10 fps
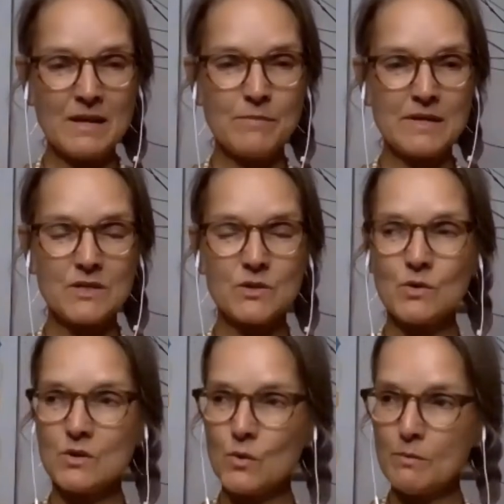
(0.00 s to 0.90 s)
But as
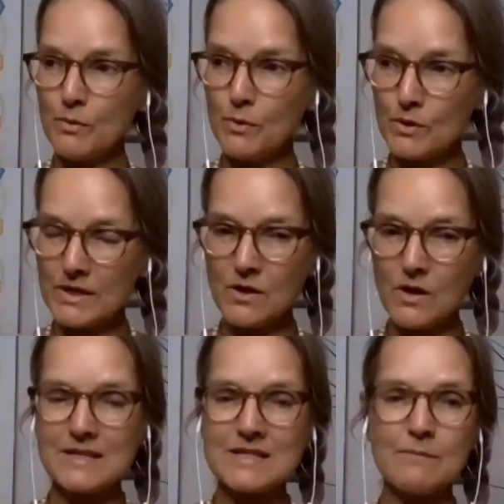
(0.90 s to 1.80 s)
soon as we put it
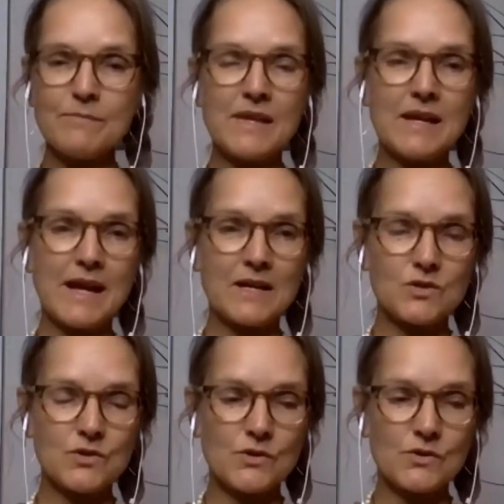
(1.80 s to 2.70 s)
on something
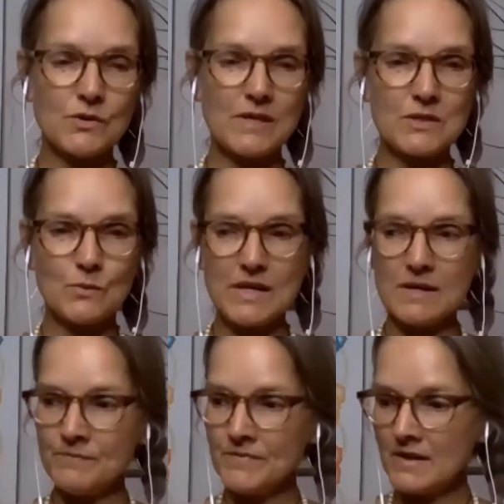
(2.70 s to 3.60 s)
external, as we
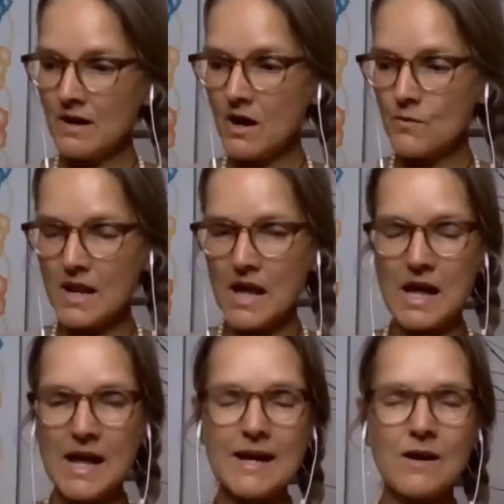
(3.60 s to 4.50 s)
are
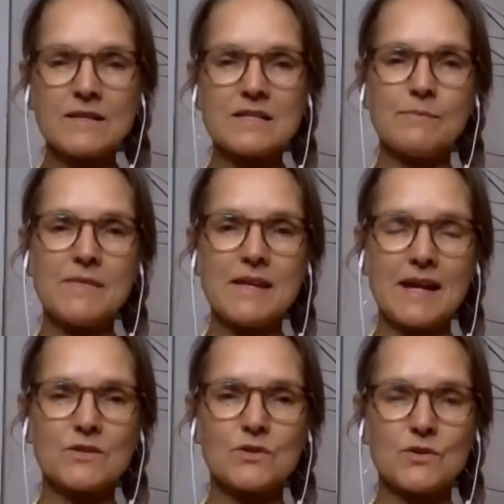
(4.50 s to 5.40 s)
relying on something
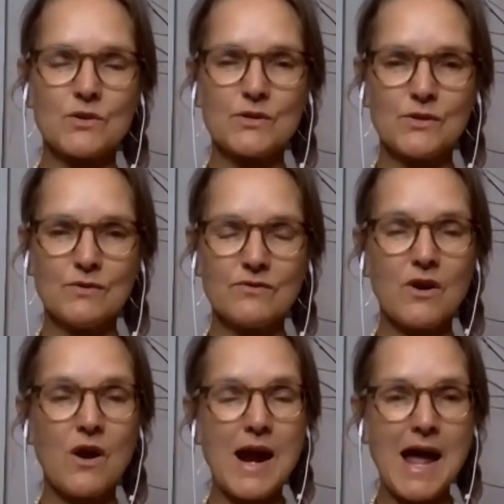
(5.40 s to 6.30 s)
external for
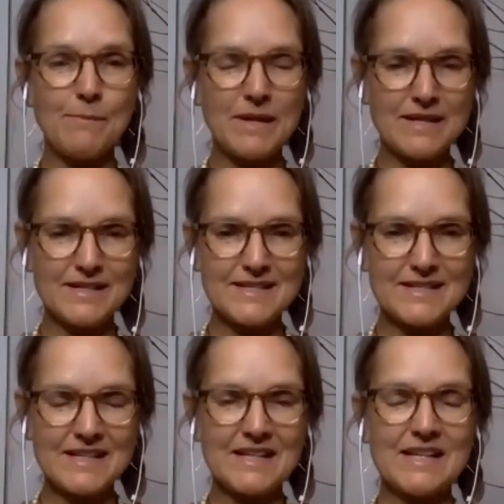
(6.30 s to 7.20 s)
our
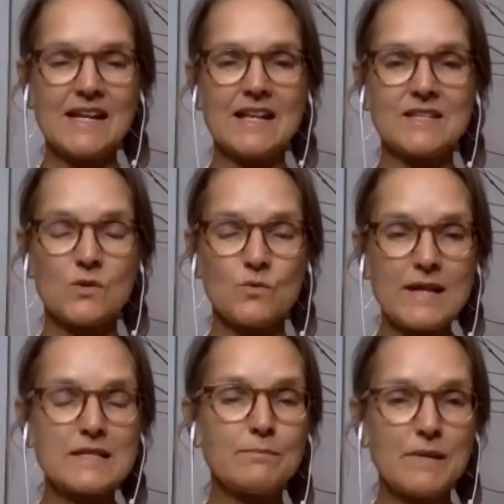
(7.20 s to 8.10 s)
happiness, it's a
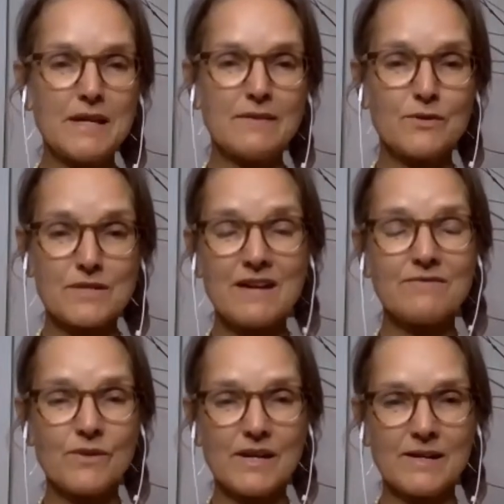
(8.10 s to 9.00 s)
recipe for
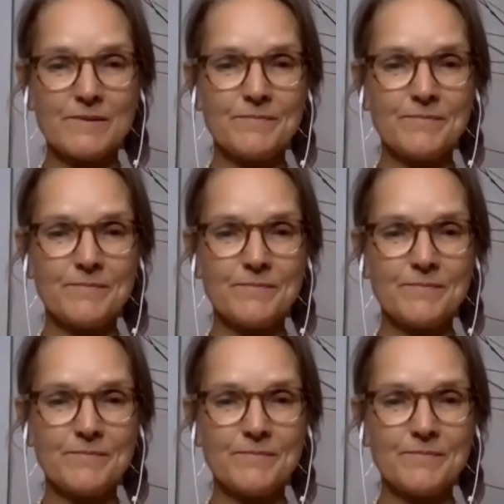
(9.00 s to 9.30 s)
suffering.